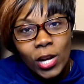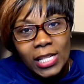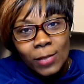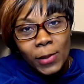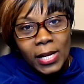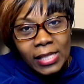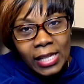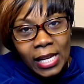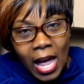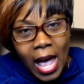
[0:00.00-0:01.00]

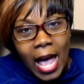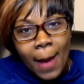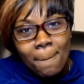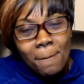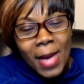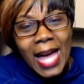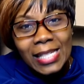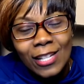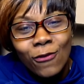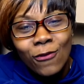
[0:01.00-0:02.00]
expecting a
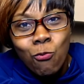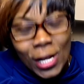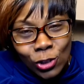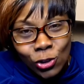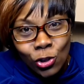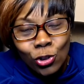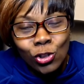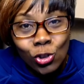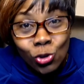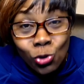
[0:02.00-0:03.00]
massive winter
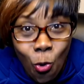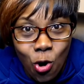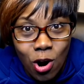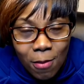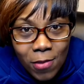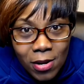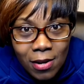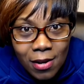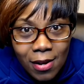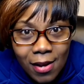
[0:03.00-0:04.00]
storm
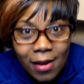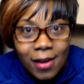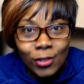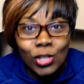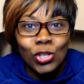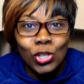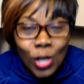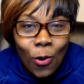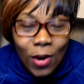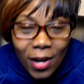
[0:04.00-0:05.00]
to
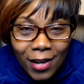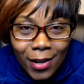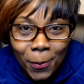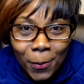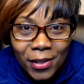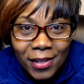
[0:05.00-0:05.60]
show up